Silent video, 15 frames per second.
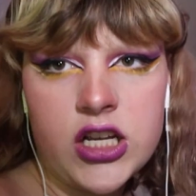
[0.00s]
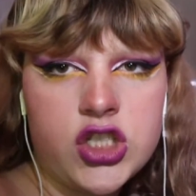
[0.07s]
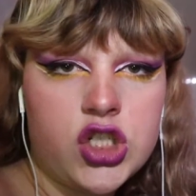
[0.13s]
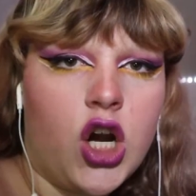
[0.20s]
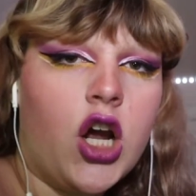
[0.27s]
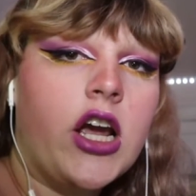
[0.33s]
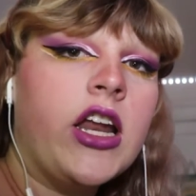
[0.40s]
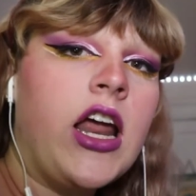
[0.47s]
Cause
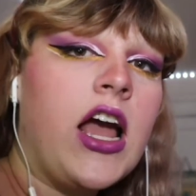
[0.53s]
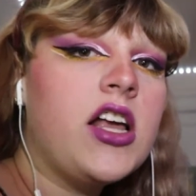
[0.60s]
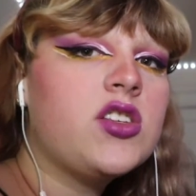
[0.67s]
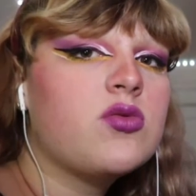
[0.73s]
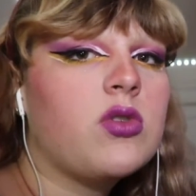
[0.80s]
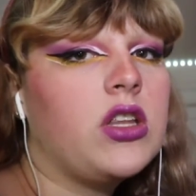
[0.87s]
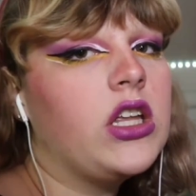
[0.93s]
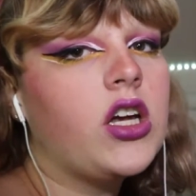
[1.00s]
Target
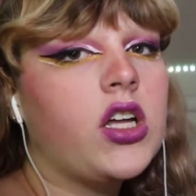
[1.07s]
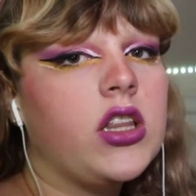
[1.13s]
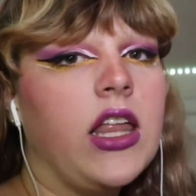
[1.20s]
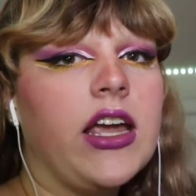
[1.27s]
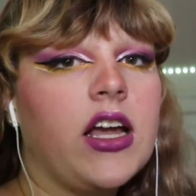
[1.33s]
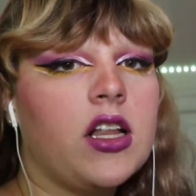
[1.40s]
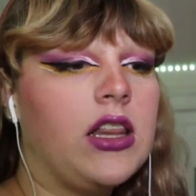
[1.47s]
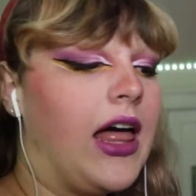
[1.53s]
has really good
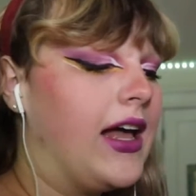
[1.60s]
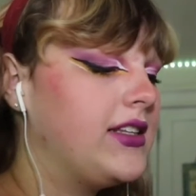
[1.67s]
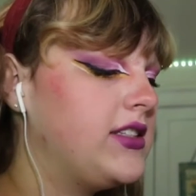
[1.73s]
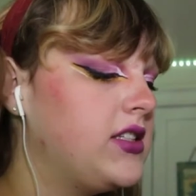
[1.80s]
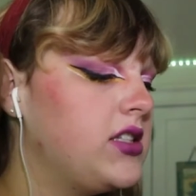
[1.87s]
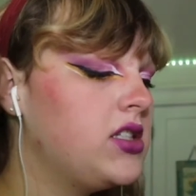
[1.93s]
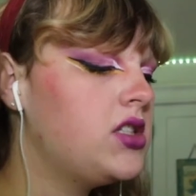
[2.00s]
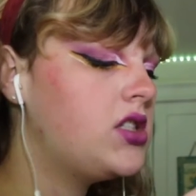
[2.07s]
like
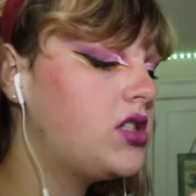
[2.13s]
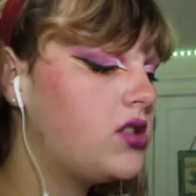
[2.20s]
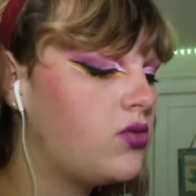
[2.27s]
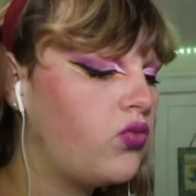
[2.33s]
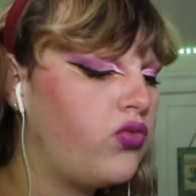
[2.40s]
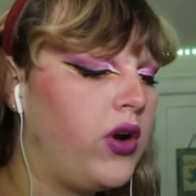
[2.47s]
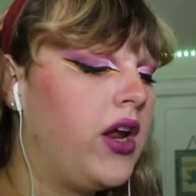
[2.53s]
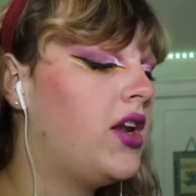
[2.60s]
glasses
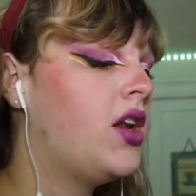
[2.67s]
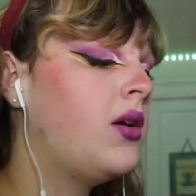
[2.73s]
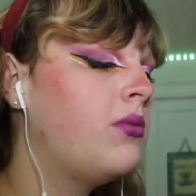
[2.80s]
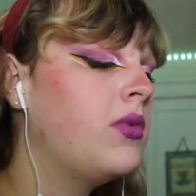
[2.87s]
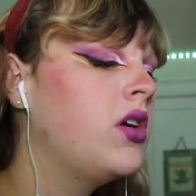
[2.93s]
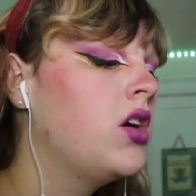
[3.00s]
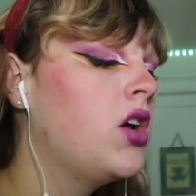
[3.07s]
and random